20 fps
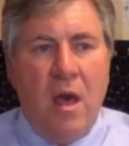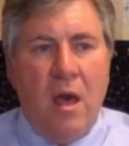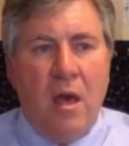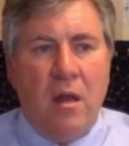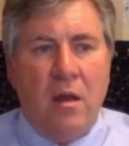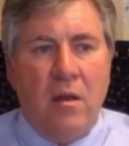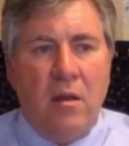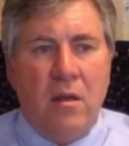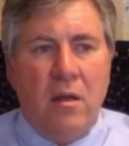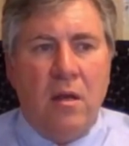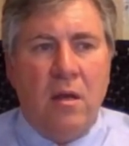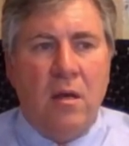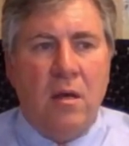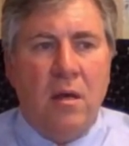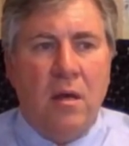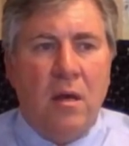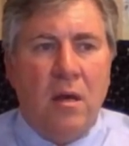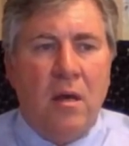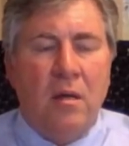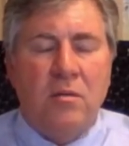and
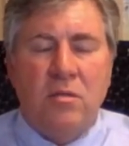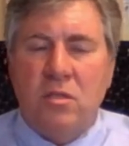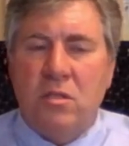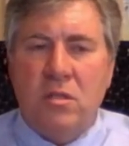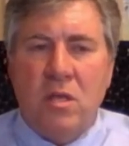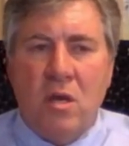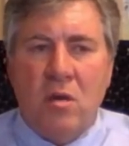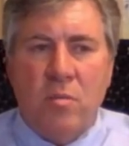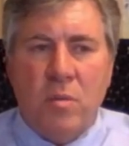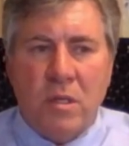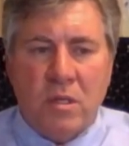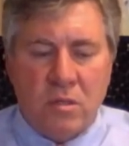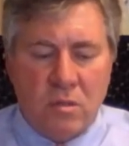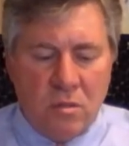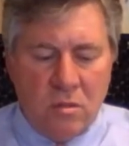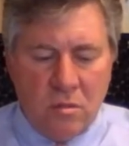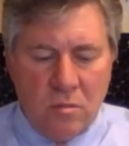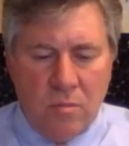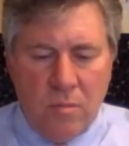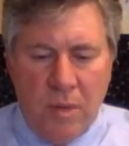I'm just hoping to
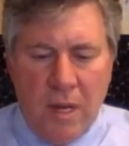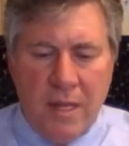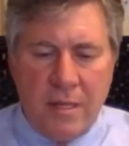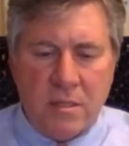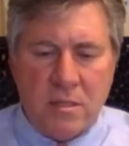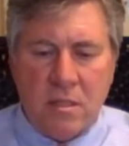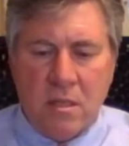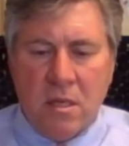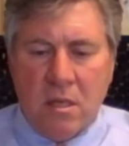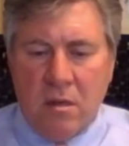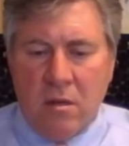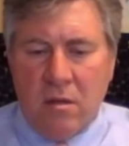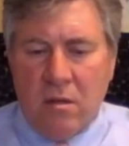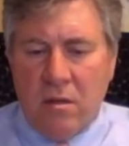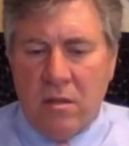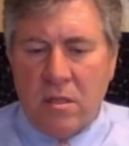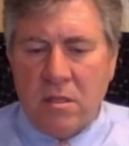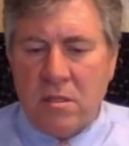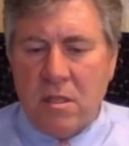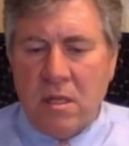place this
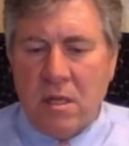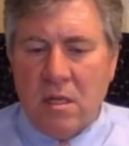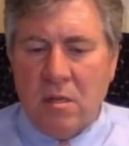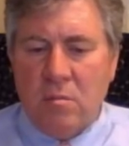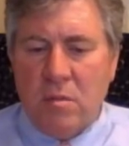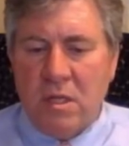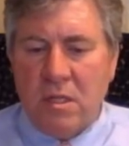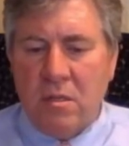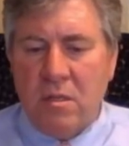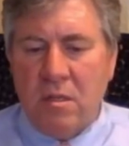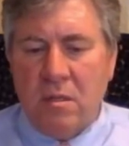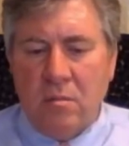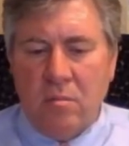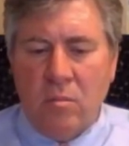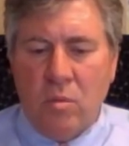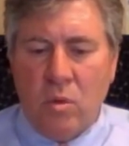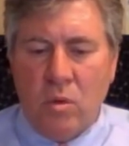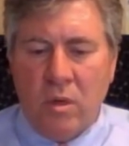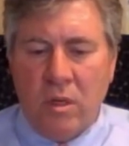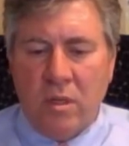a little bit
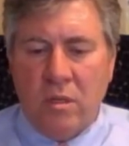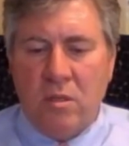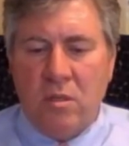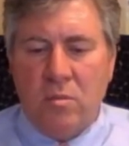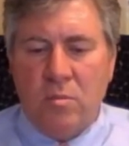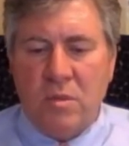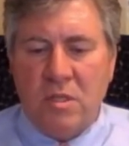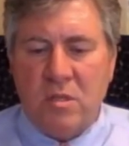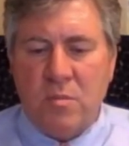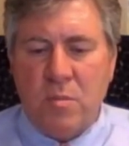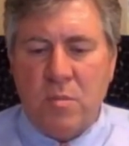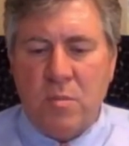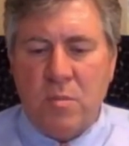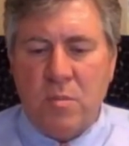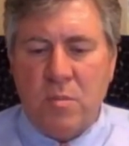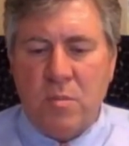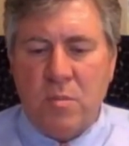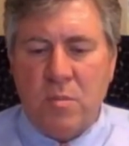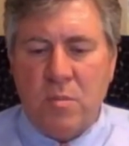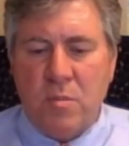more into perspective.
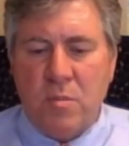